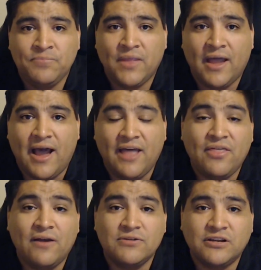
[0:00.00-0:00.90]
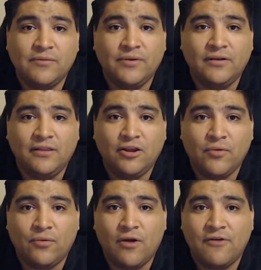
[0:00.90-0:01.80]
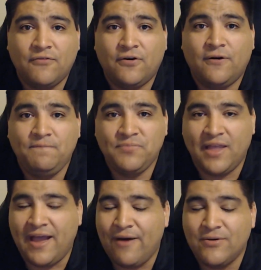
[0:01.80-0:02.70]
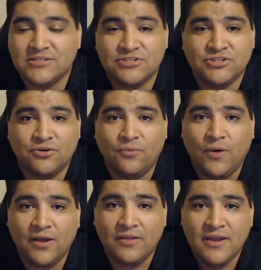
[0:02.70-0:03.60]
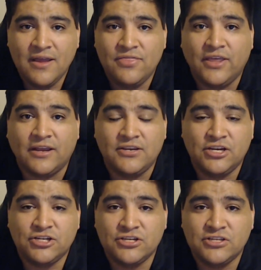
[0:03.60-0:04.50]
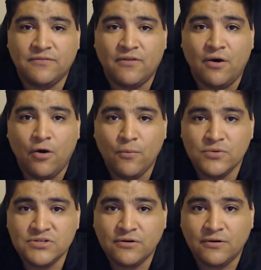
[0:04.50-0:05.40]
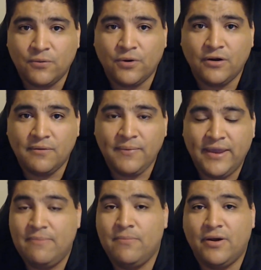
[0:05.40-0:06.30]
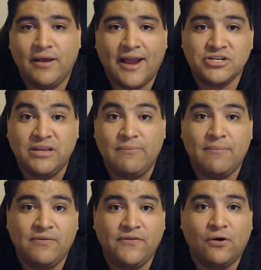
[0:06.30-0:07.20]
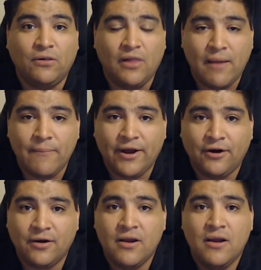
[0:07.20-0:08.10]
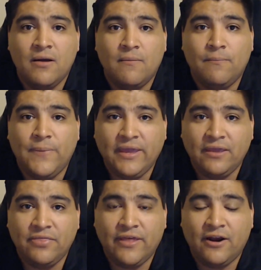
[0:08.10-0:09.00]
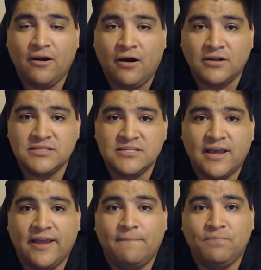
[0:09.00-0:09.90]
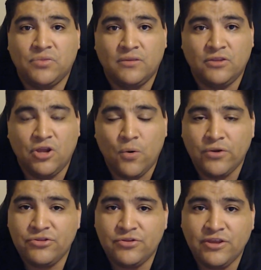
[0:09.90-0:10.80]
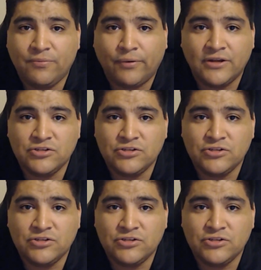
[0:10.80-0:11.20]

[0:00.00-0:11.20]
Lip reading: I thought it was going to be a little bit rougher. I wasn't sure what the conditions of the home were going to be in, but it actually made me feel a lot better being there on site, going through the appraisal